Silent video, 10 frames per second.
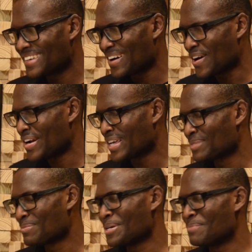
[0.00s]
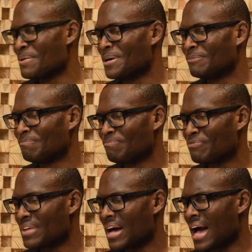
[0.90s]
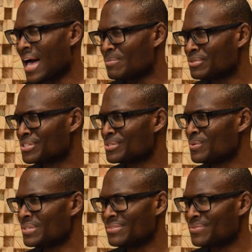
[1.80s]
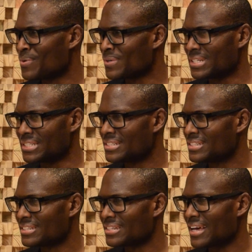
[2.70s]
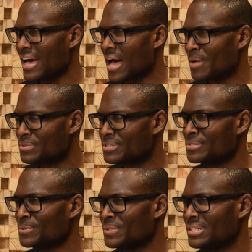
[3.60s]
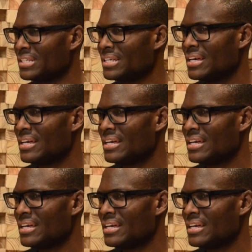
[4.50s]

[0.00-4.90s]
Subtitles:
hard to explain, but absolutely focused, absolutely